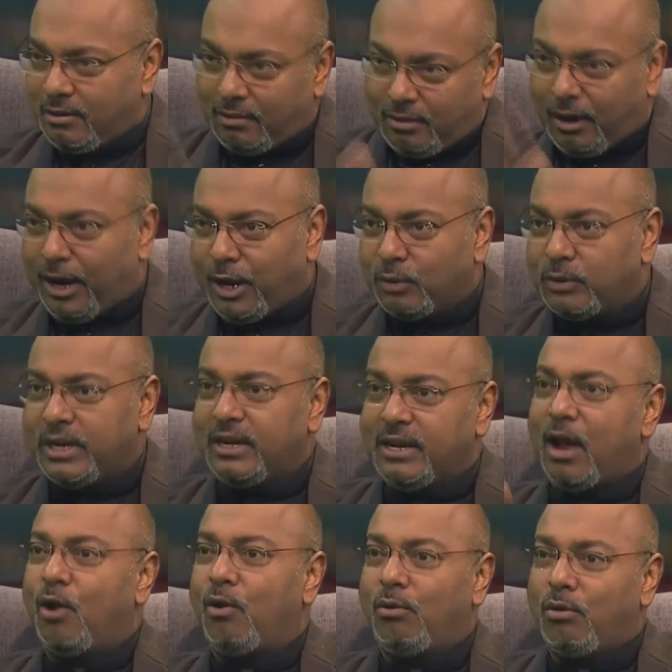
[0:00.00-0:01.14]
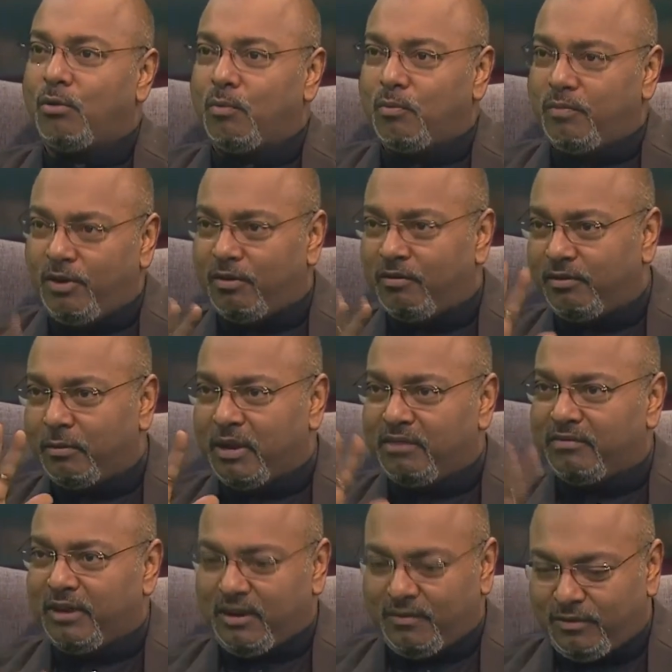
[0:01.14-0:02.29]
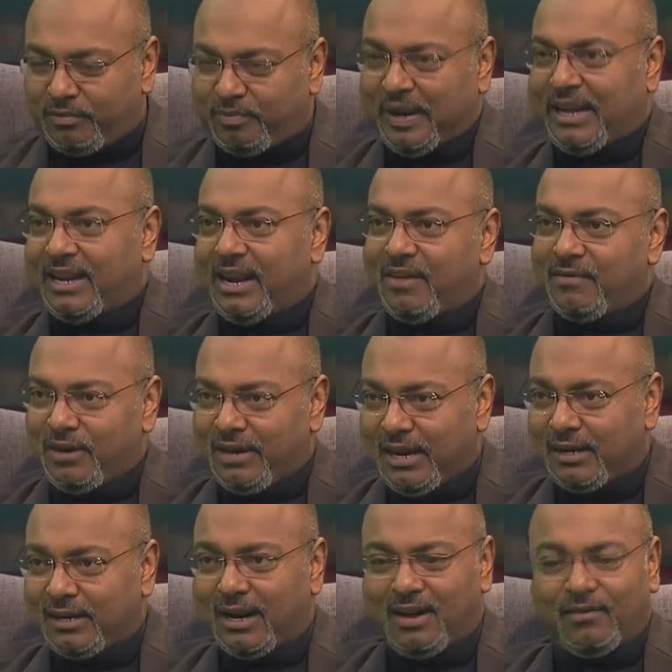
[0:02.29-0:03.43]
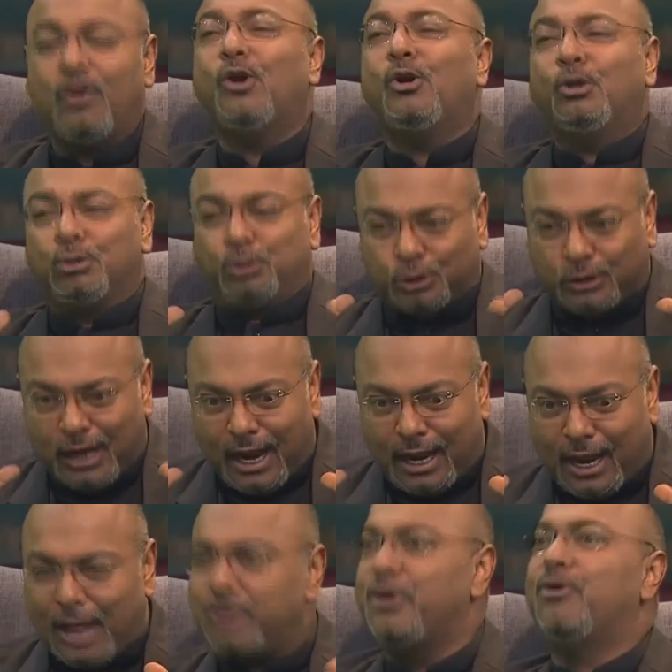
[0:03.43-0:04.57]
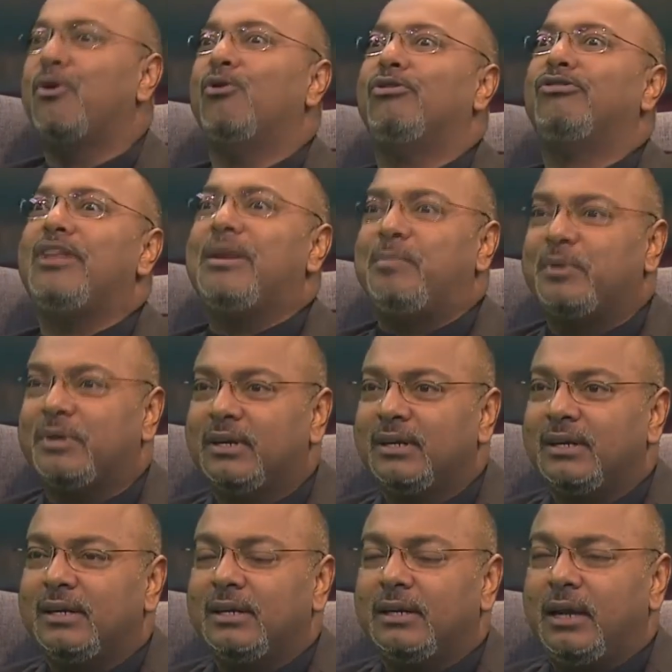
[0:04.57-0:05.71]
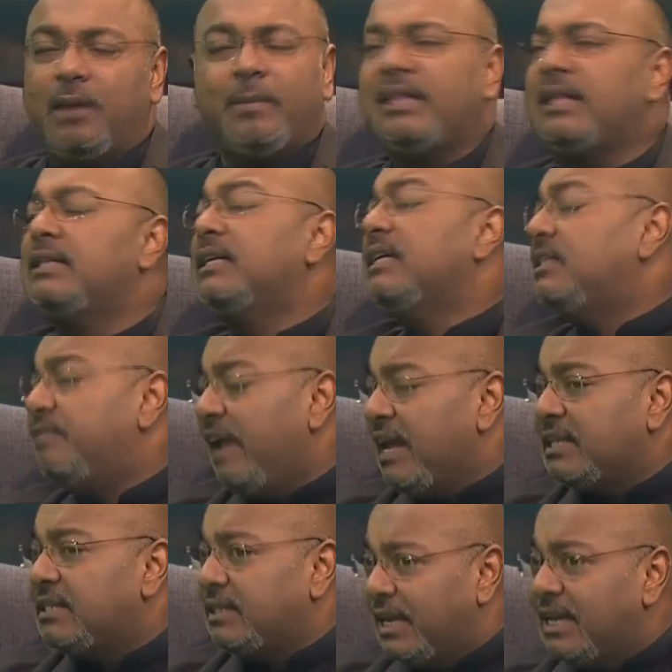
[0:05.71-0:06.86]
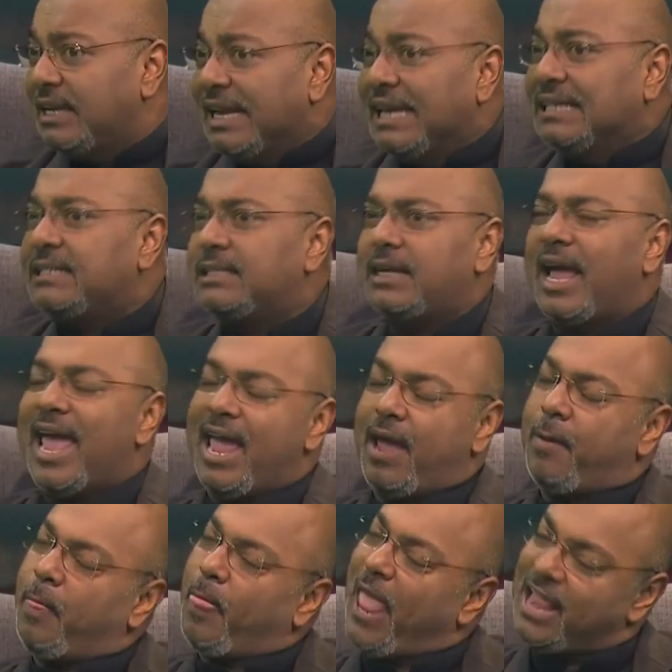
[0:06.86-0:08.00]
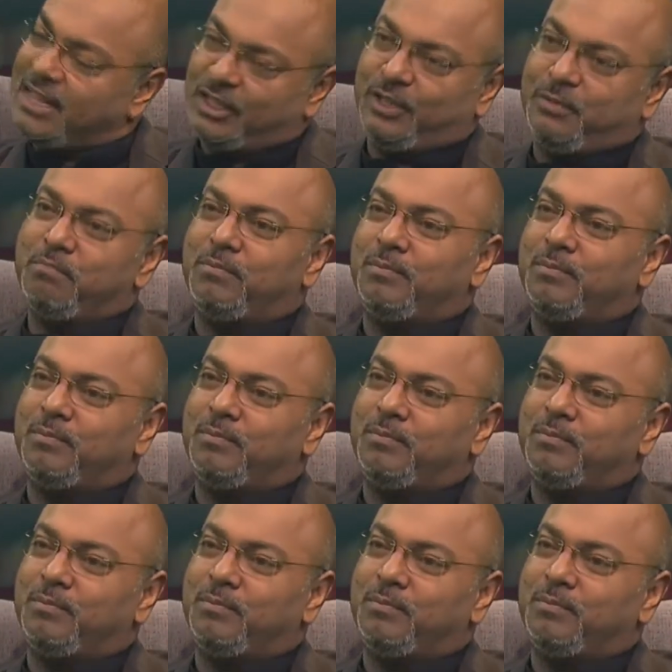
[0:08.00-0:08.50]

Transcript: reducing down to, from alpha level to beta level, delta level, so that I can actually go to sleep. I mean, it is as